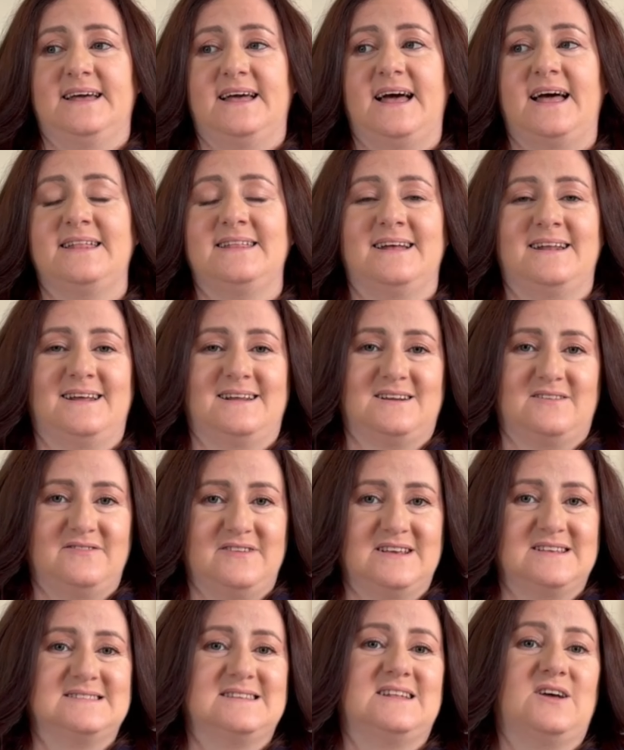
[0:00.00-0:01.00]
and then other
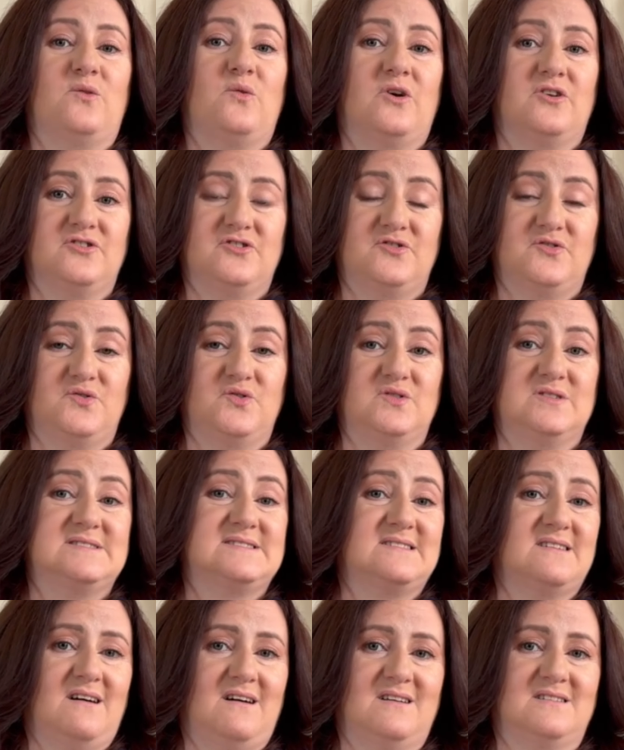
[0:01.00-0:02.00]
things that I want to
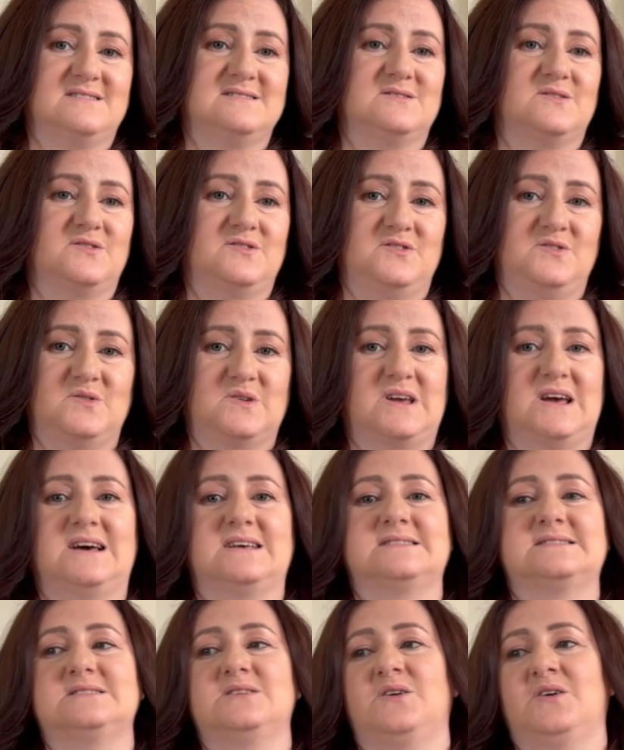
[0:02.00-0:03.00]
start, so new
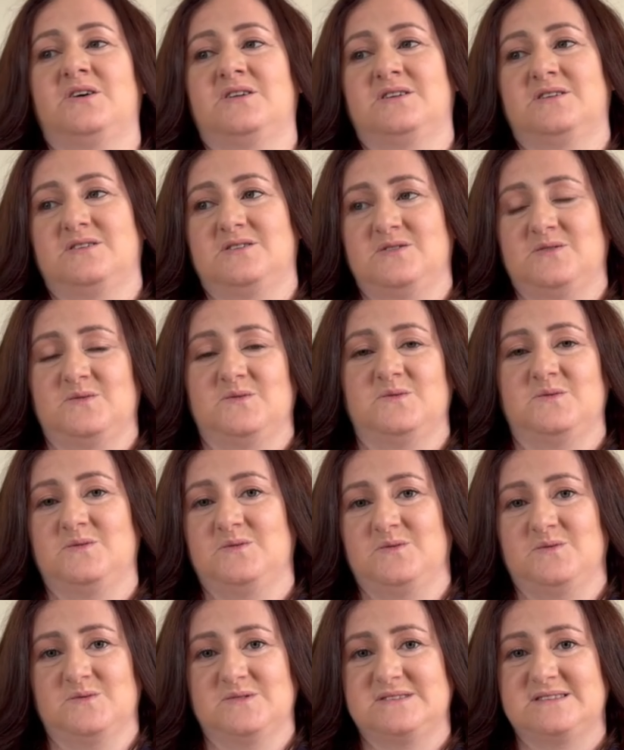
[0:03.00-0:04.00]
cast on,
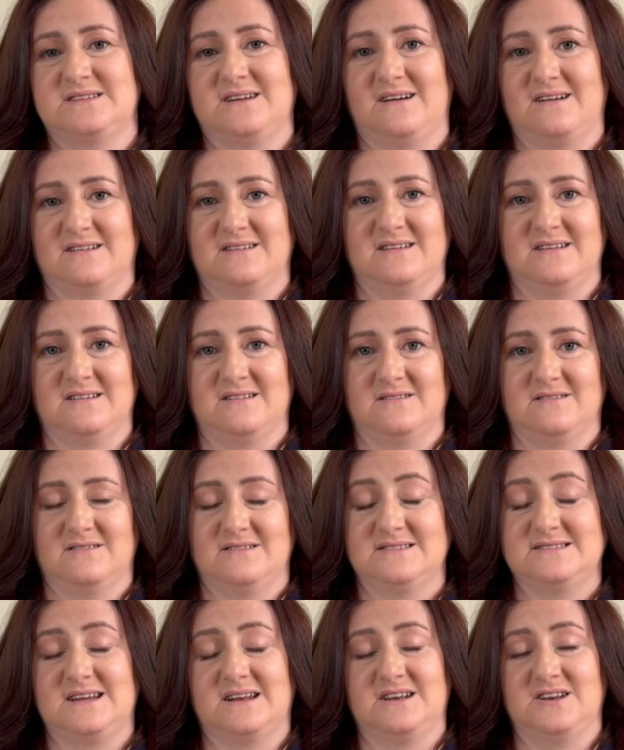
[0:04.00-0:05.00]
new starting
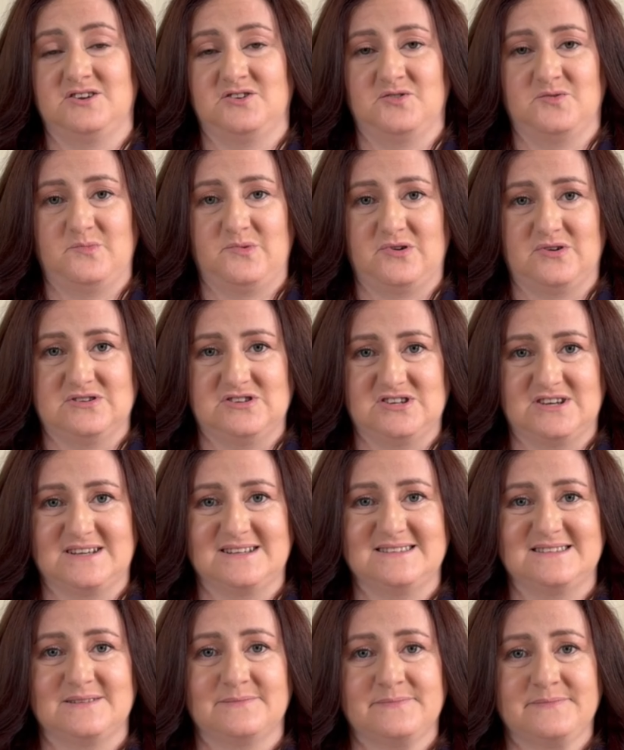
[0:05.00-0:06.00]
new
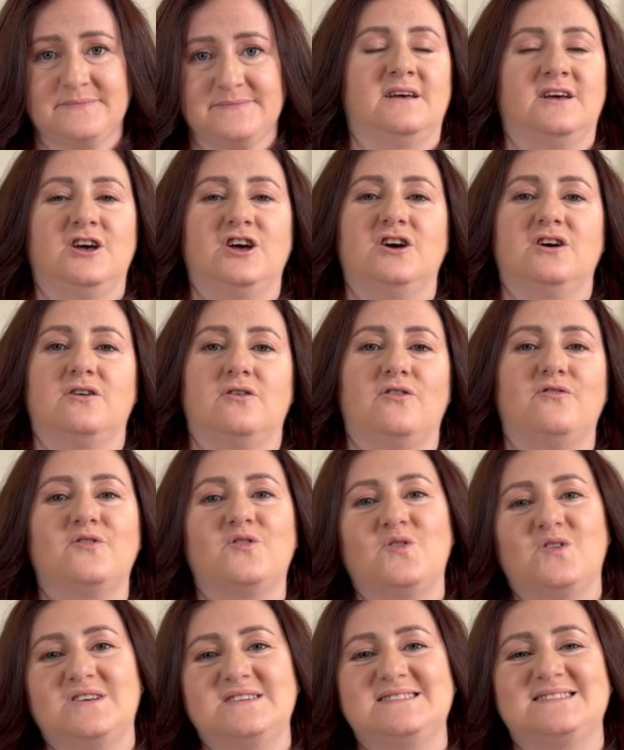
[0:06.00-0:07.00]
projects. Of
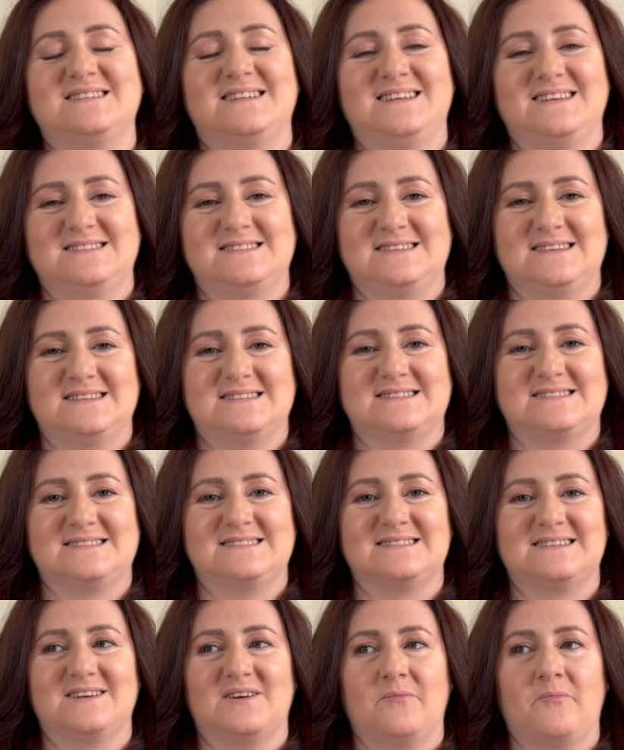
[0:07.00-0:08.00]
course, this
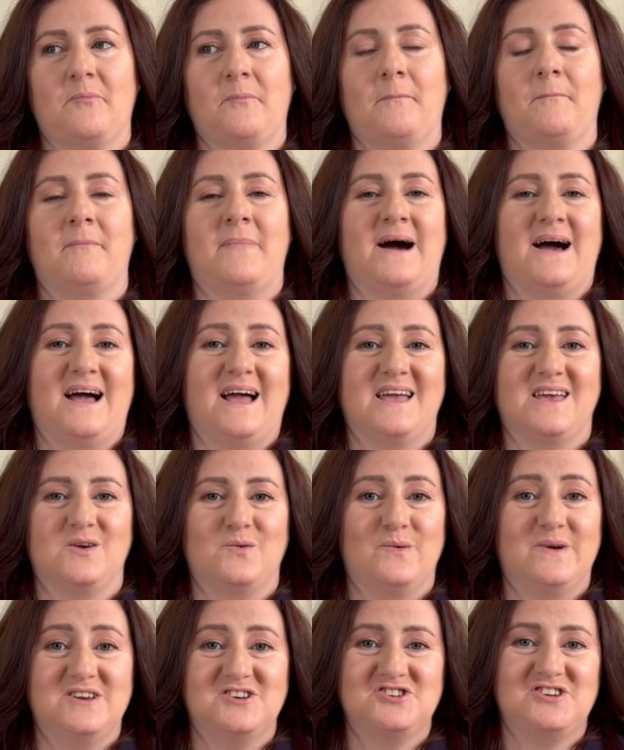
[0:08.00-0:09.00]
is my
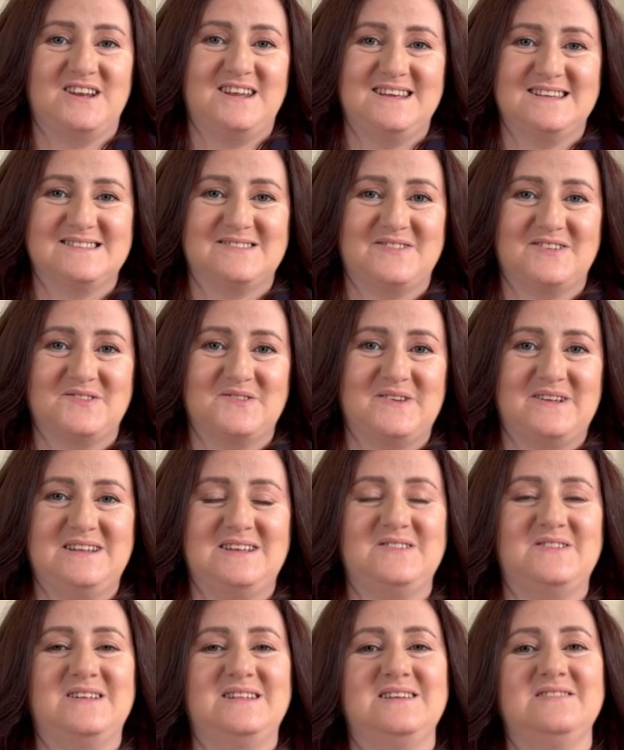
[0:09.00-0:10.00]
wish list for
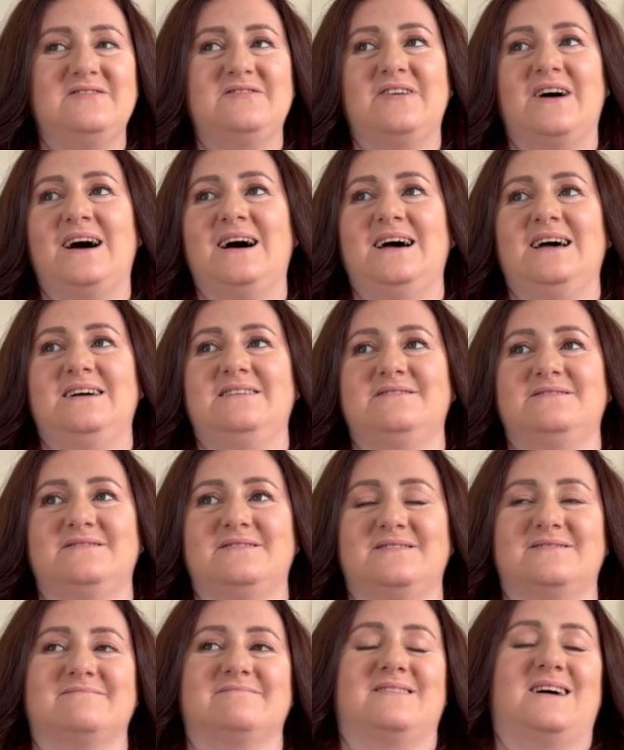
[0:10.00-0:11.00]
2025.
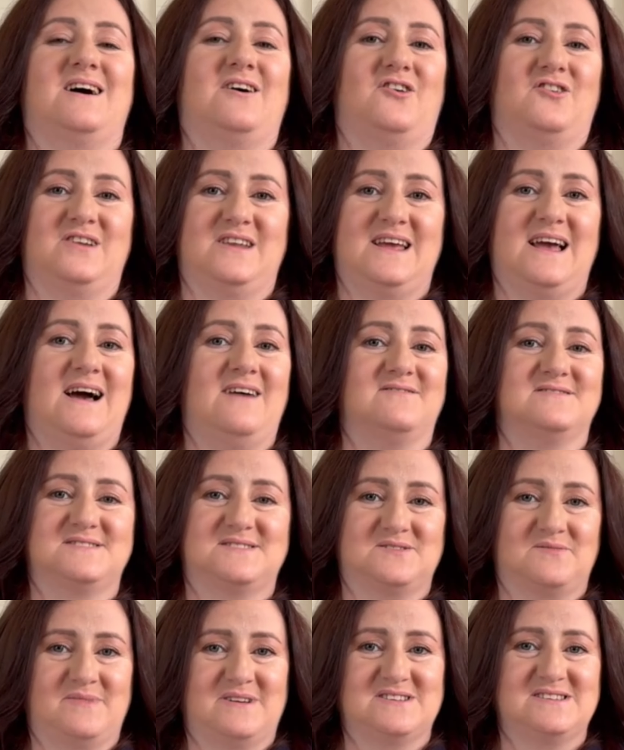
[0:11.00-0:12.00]
I only have
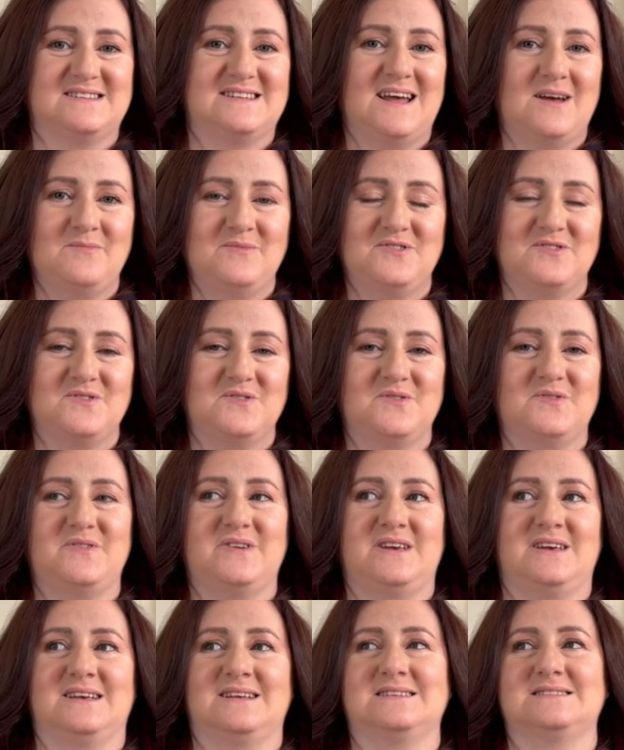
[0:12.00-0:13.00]
so much time to do
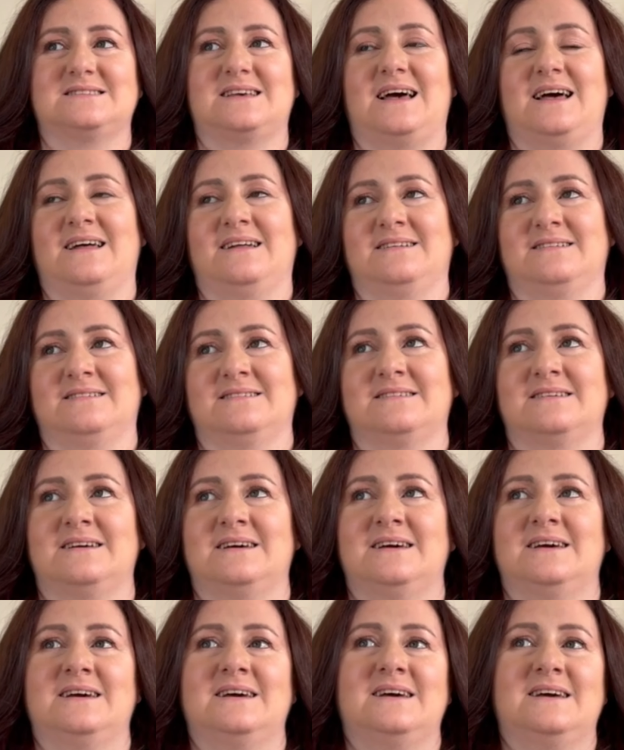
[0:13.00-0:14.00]
things, and
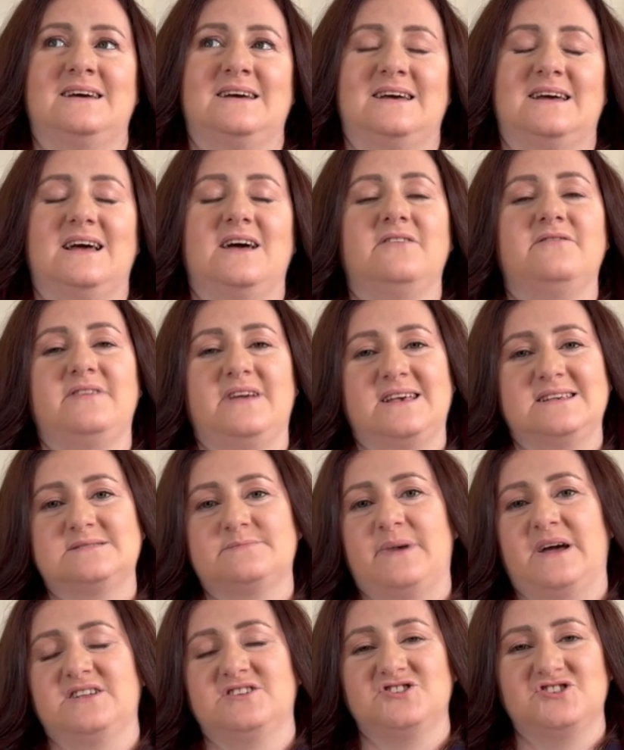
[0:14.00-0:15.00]
things
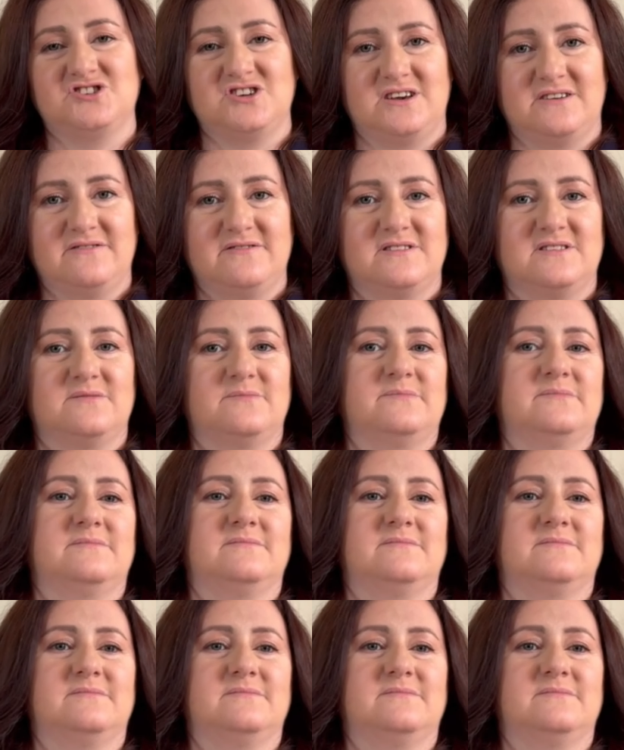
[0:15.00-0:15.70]
might shift,